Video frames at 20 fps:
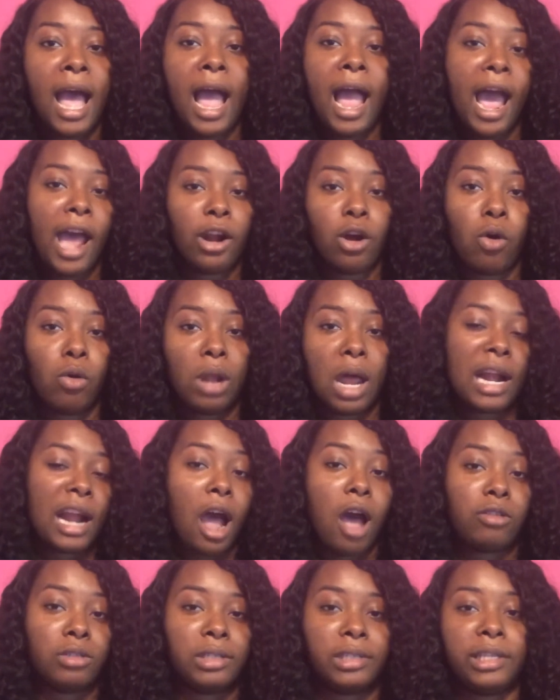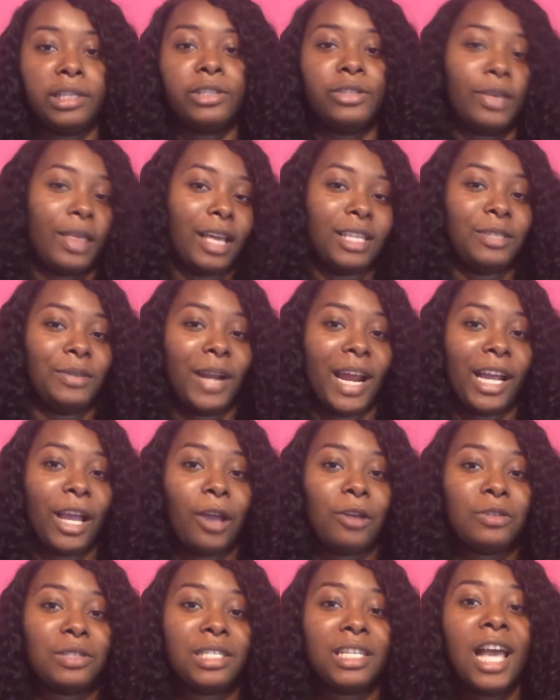I had a whole lot of Aussie, so that's what I
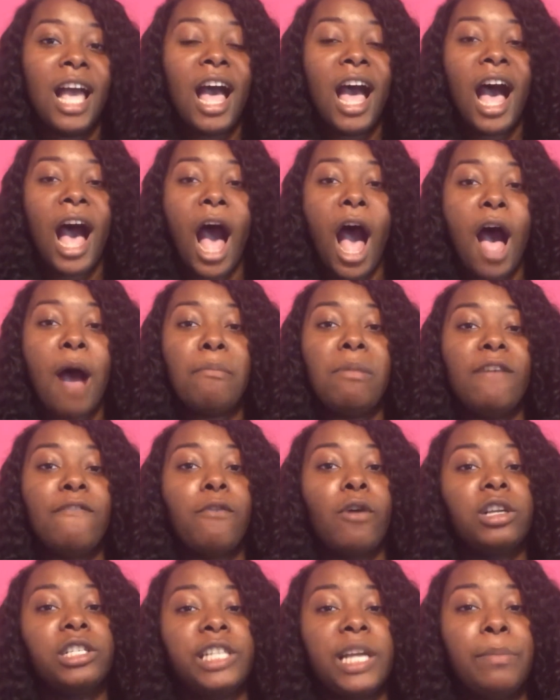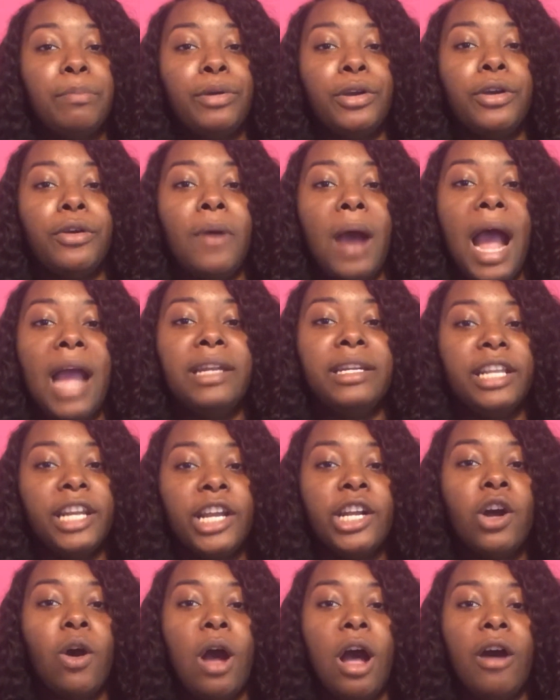used. But for shampoo, I
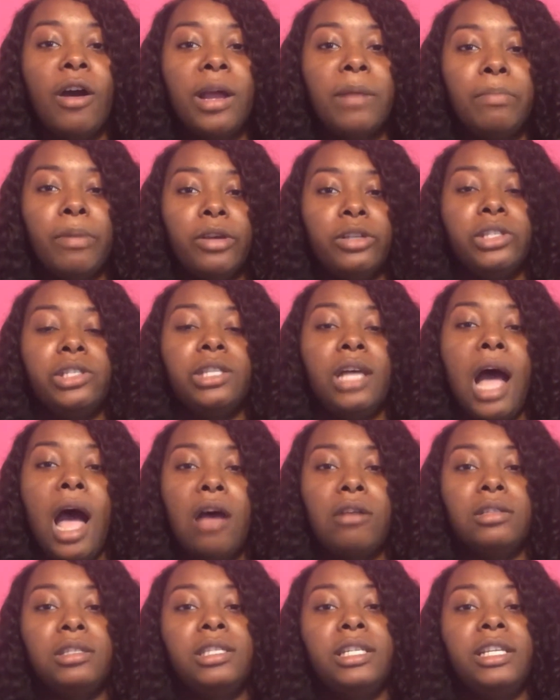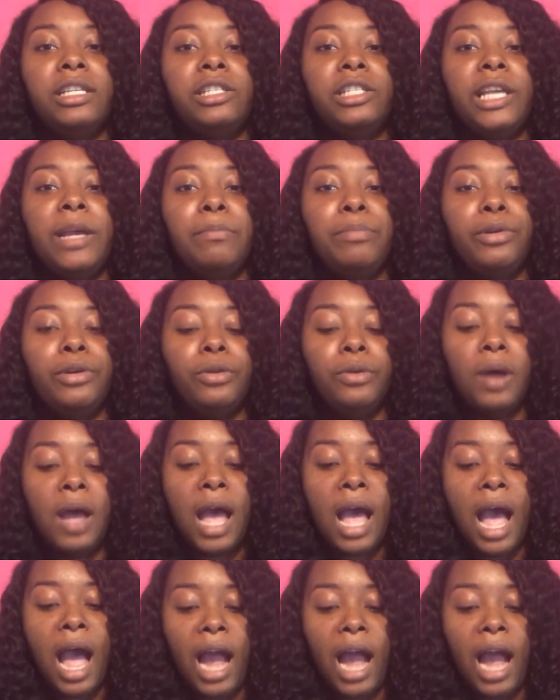didn't go out and purchase the Aussie shampoo.